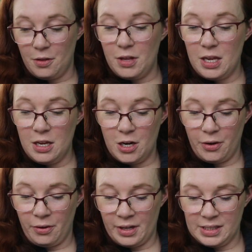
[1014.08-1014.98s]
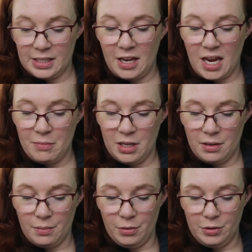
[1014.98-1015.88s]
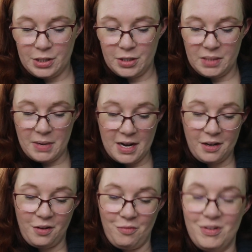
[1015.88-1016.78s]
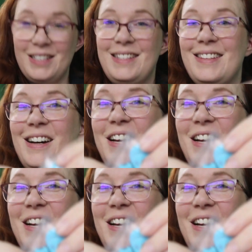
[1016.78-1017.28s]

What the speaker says: the other things that came in the Blue Stars bag was